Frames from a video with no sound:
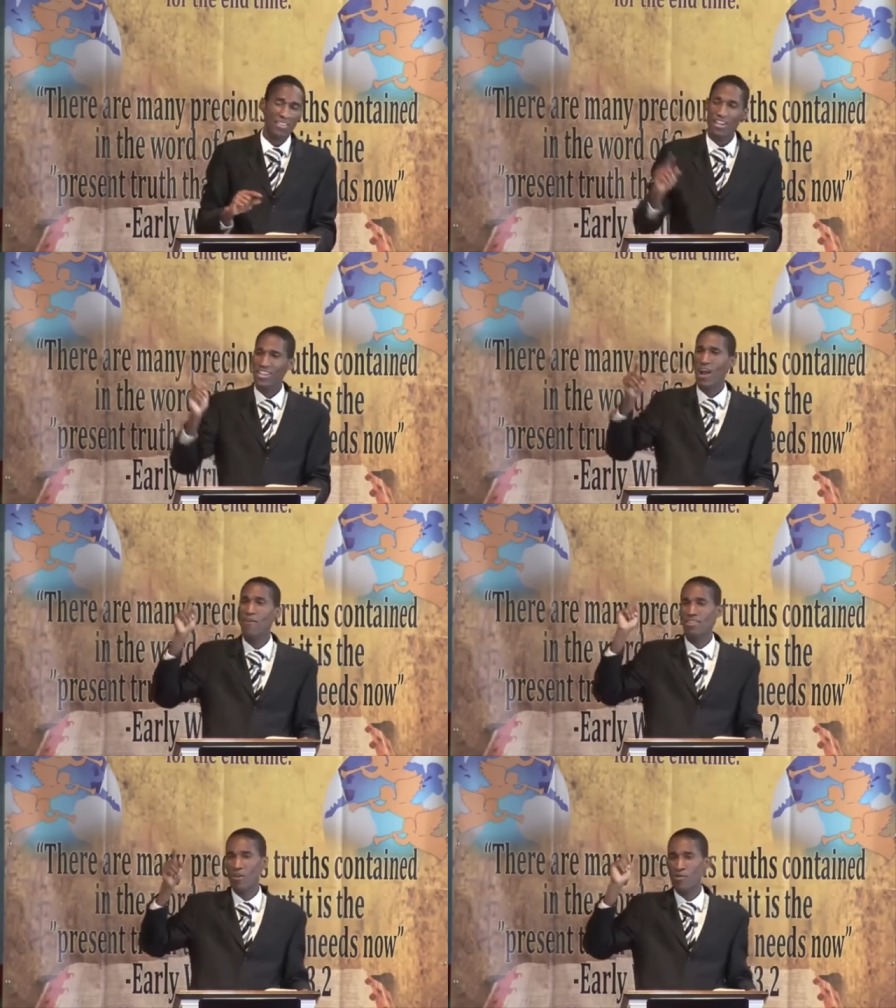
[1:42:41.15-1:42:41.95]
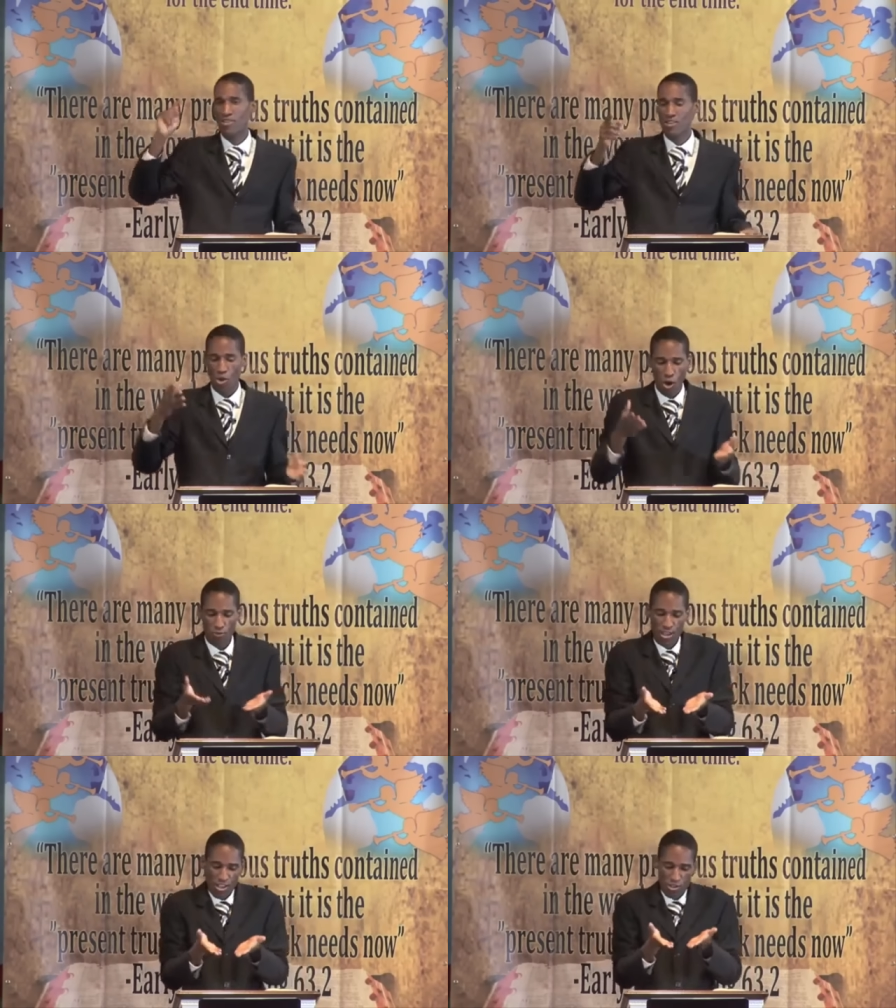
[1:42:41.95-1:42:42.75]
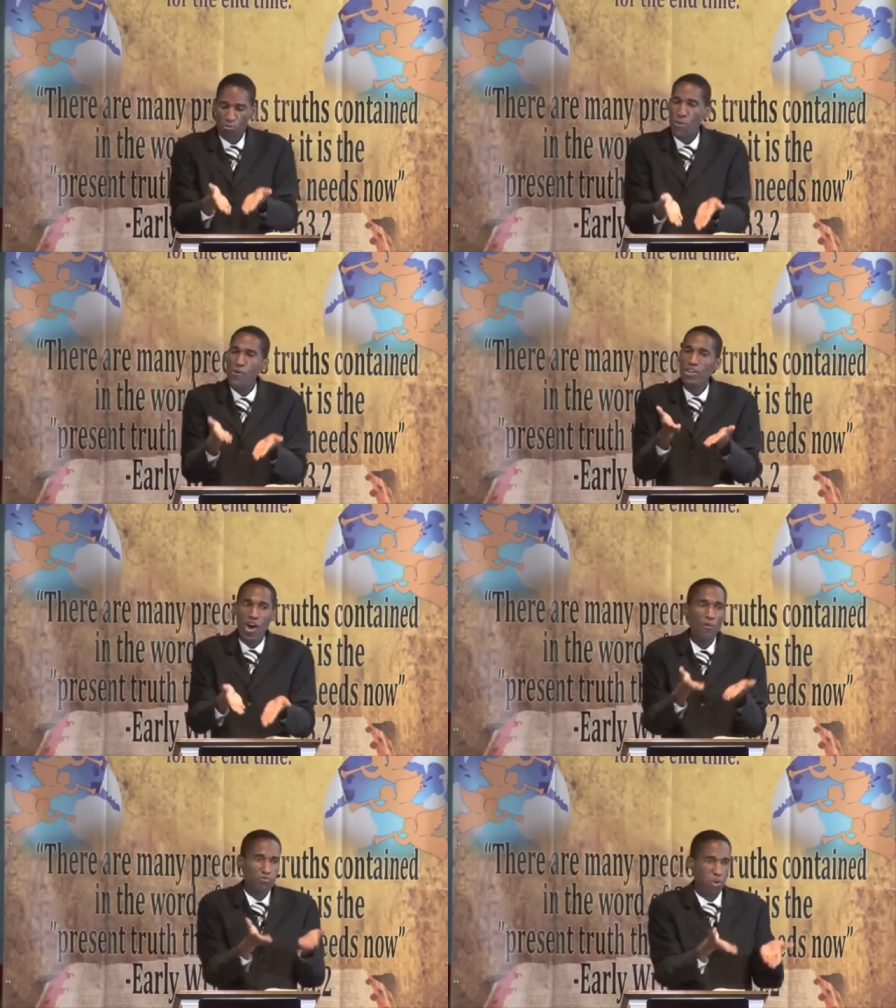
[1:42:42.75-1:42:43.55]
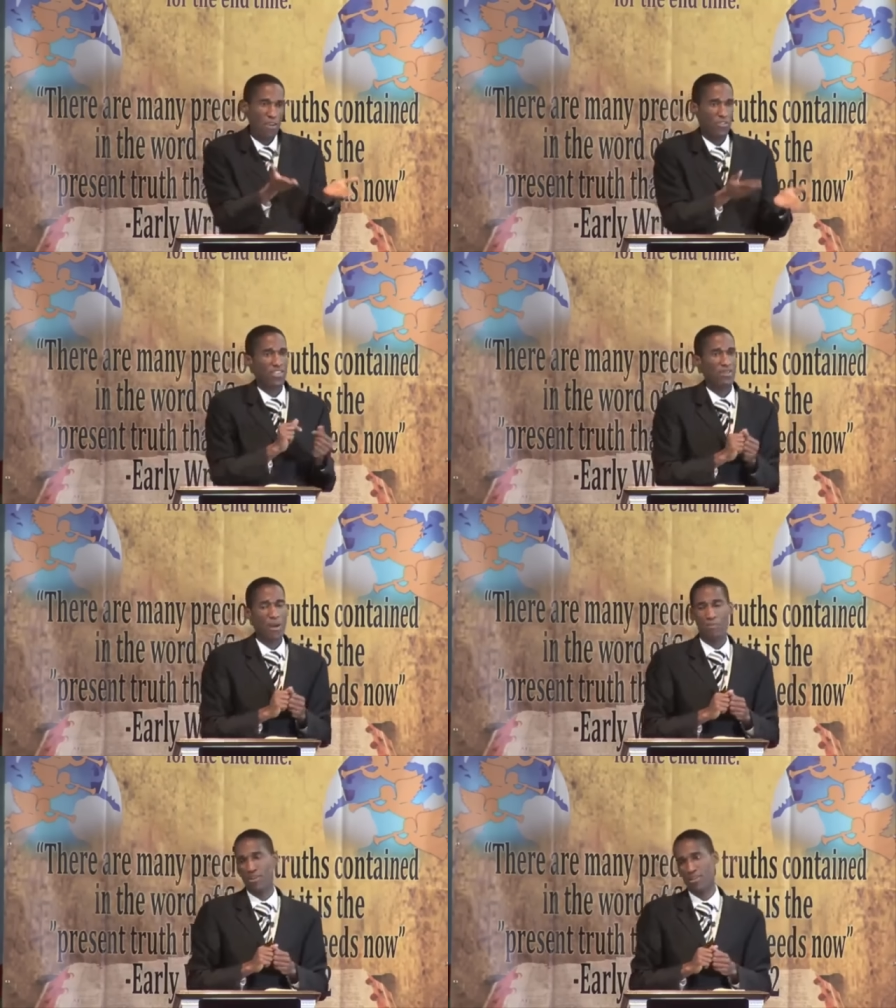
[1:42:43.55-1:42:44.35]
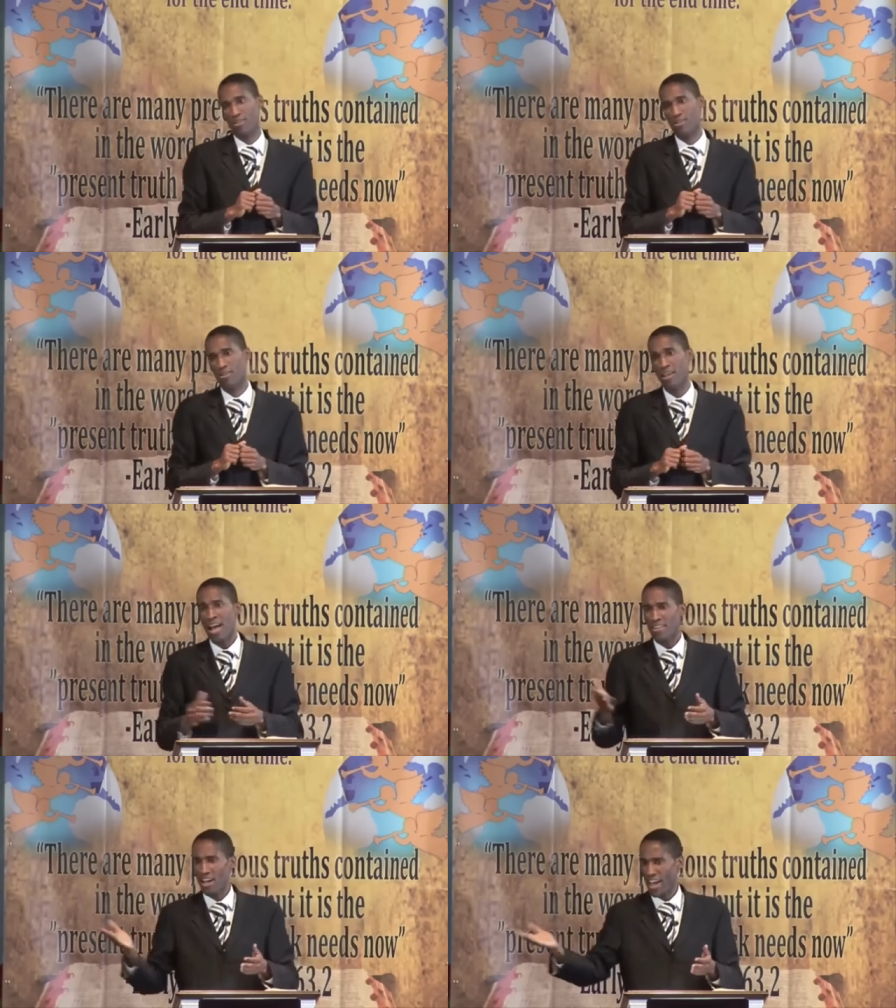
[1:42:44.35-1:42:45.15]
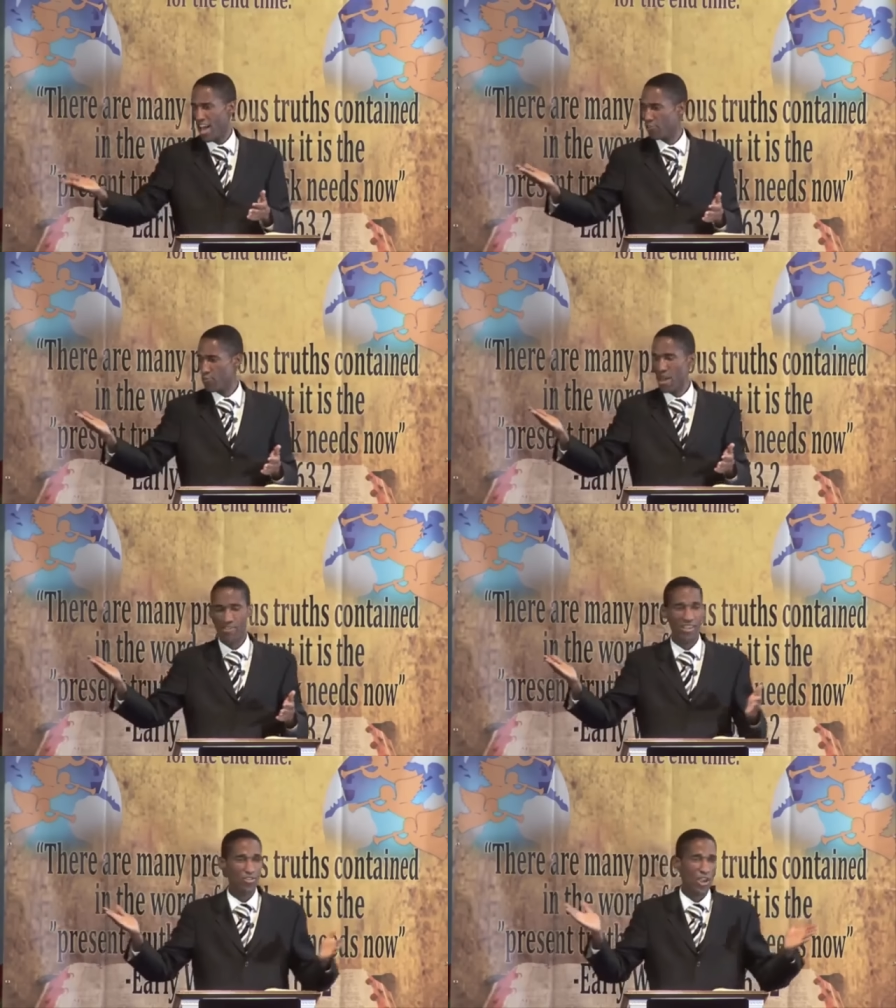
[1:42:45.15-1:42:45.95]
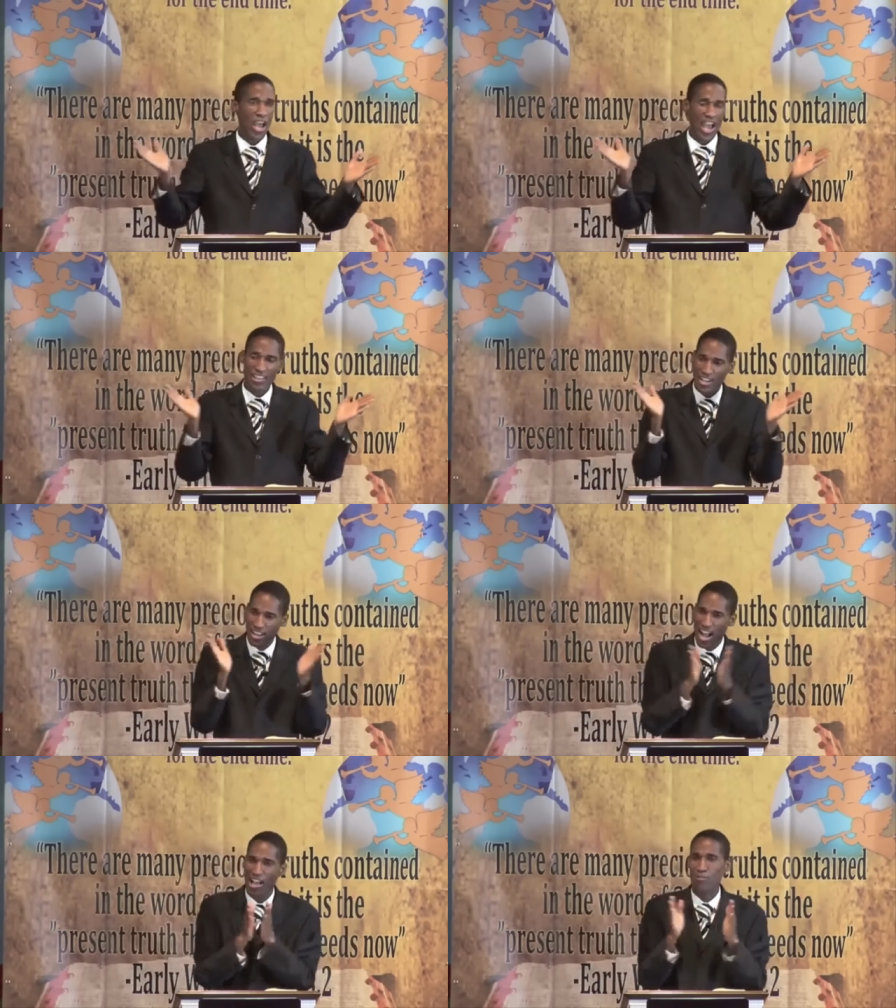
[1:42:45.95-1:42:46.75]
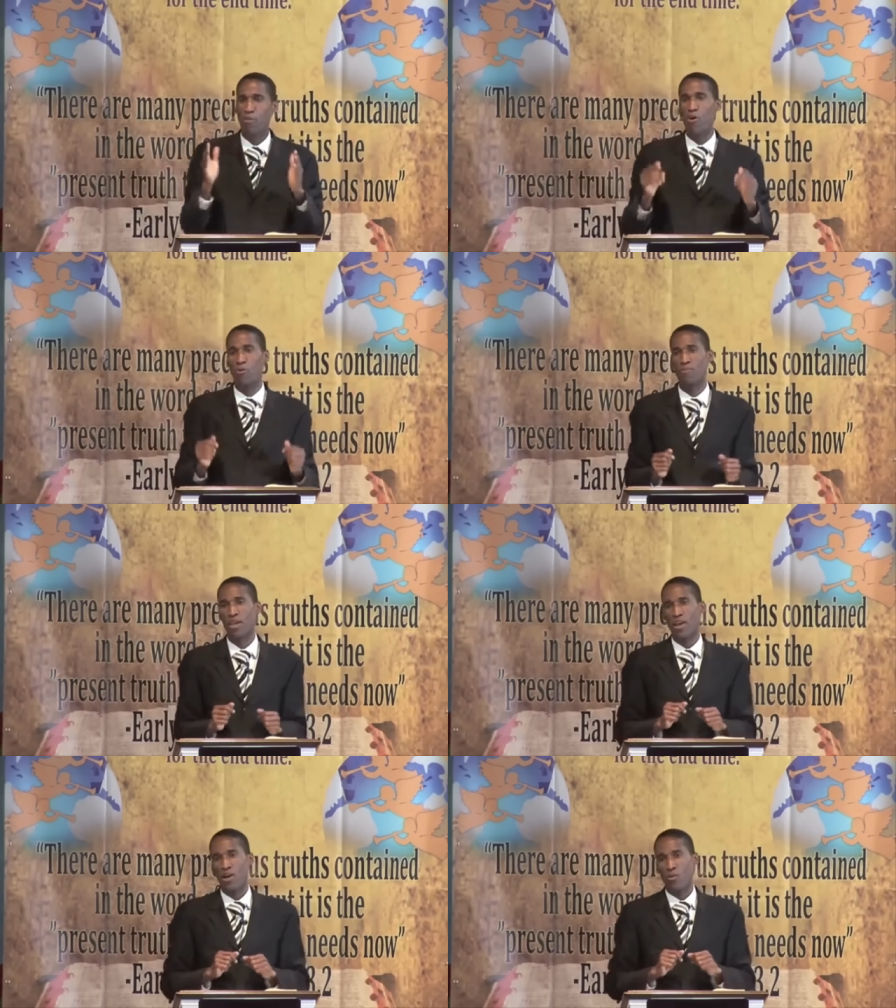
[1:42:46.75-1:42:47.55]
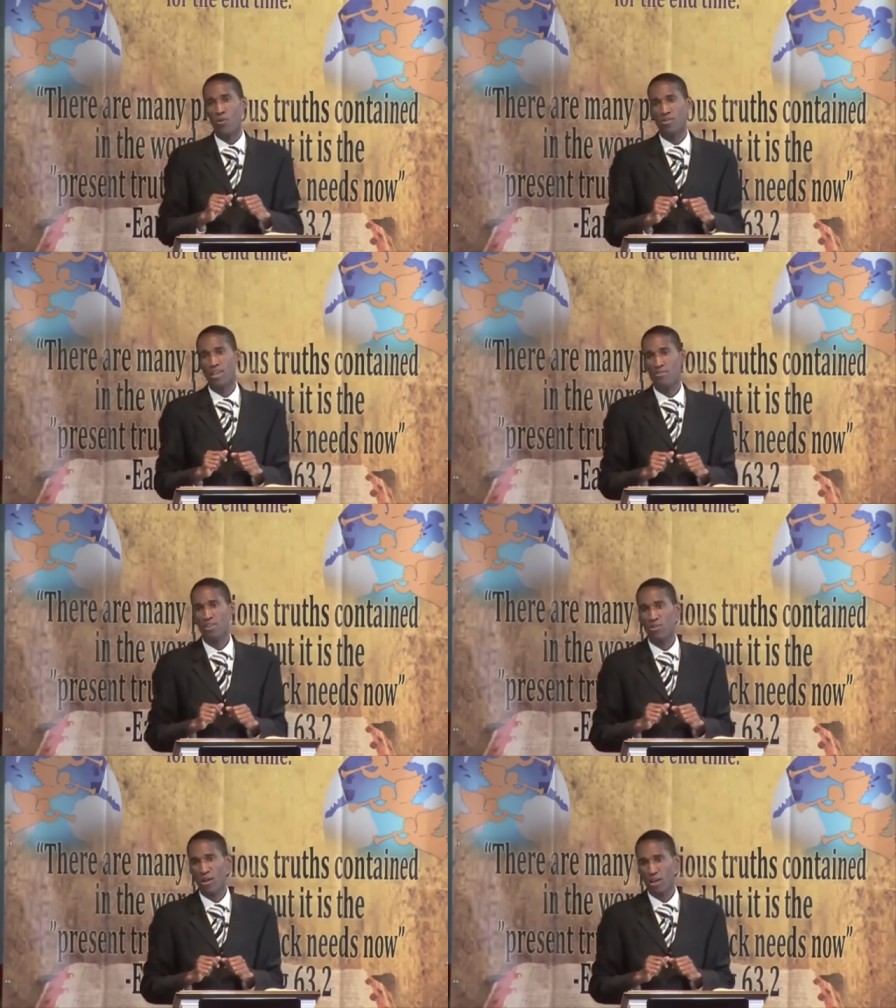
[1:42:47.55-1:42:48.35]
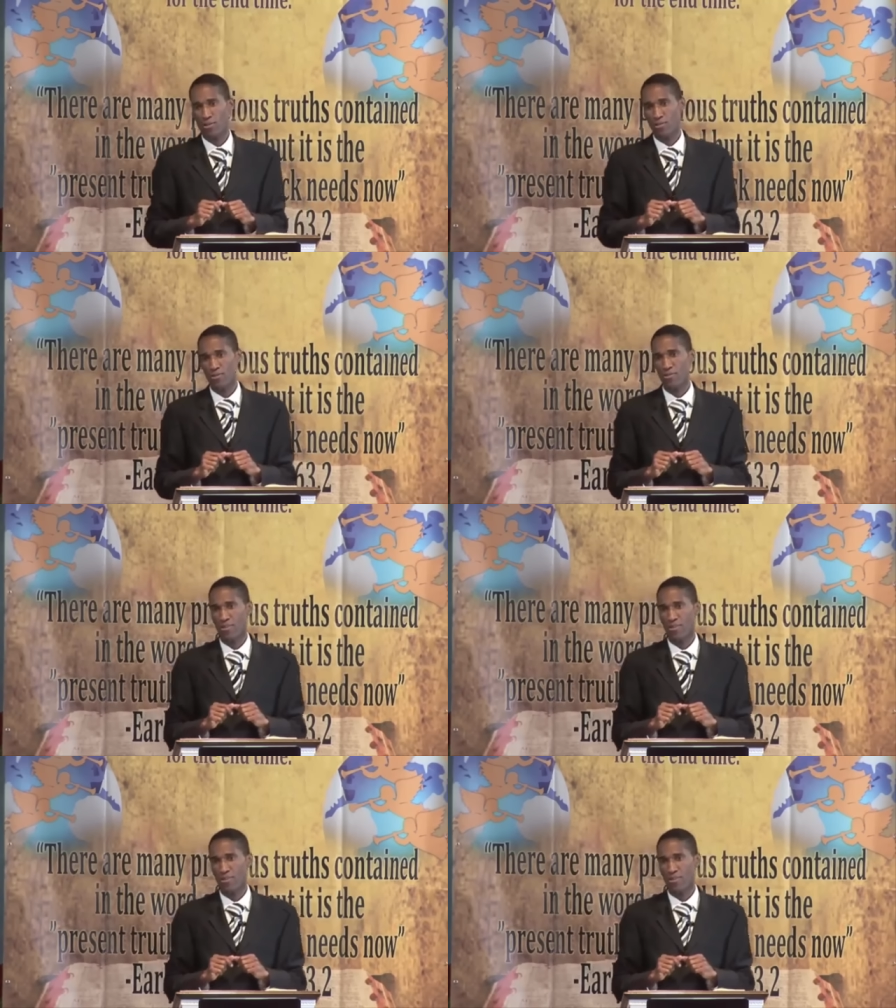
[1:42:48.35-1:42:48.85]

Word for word: The characteristics of spirit of prophecy, my brothers and sisters. The health message and the gospel was given to us.